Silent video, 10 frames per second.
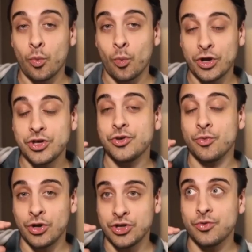What
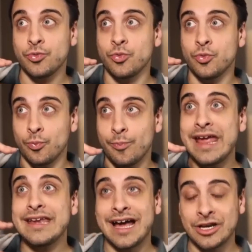you
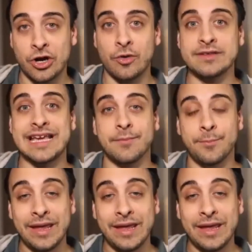may not know is that